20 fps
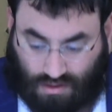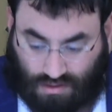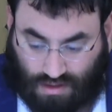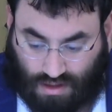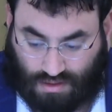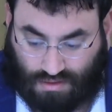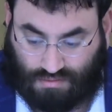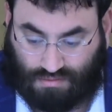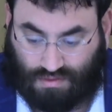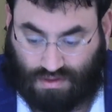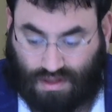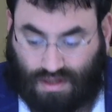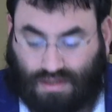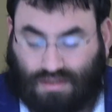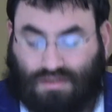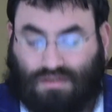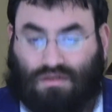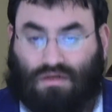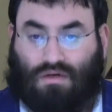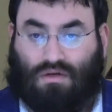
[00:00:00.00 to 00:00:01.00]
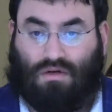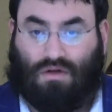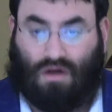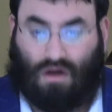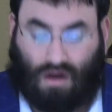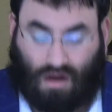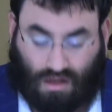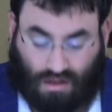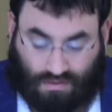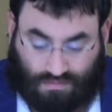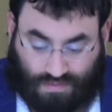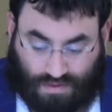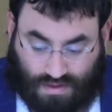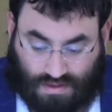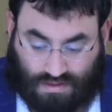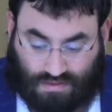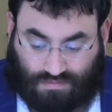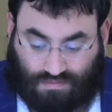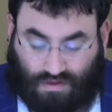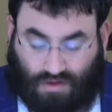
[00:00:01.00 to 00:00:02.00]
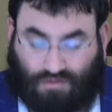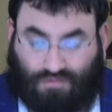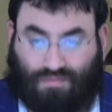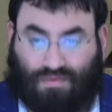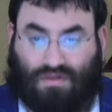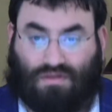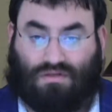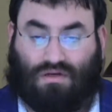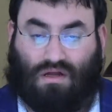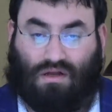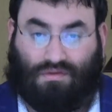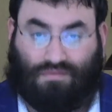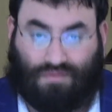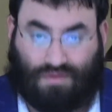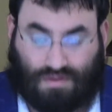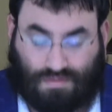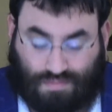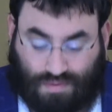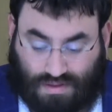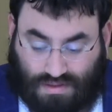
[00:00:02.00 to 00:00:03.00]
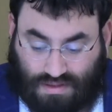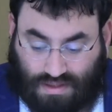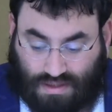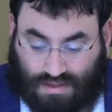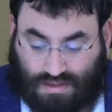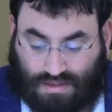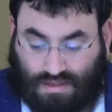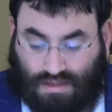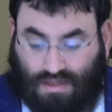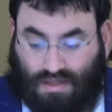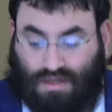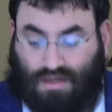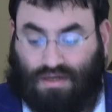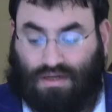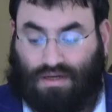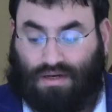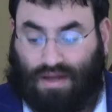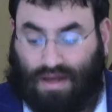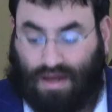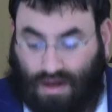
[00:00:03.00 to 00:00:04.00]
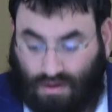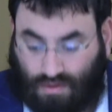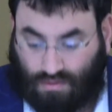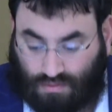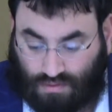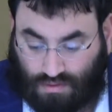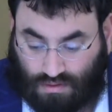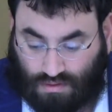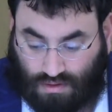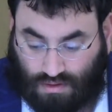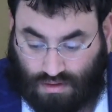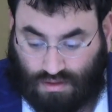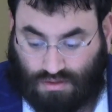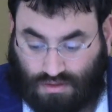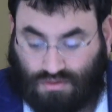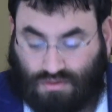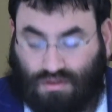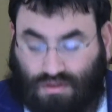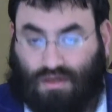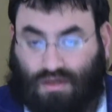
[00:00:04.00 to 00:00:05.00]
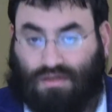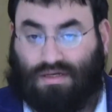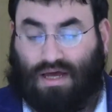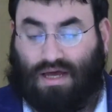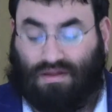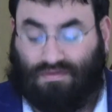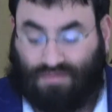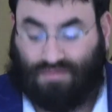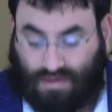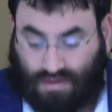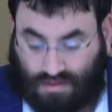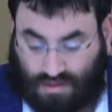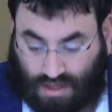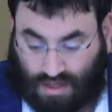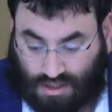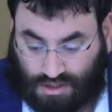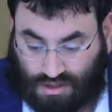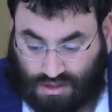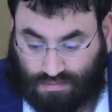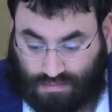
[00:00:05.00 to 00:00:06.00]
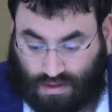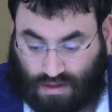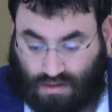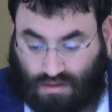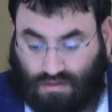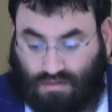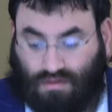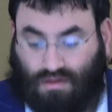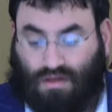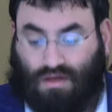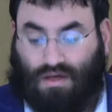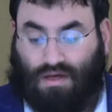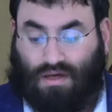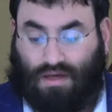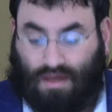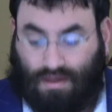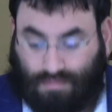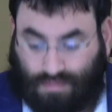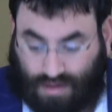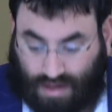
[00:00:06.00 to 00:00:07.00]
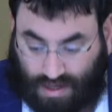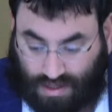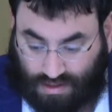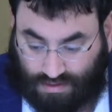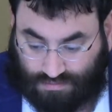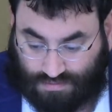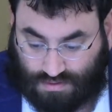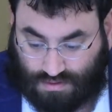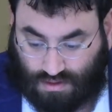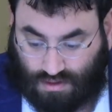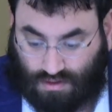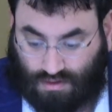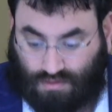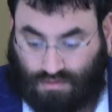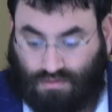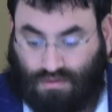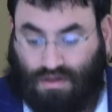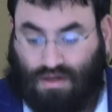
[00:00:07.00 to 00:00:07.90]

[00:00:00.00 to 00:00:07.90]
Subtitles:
through this, all of his involvements, all of his business now is elevated to Hashem Echad. If so,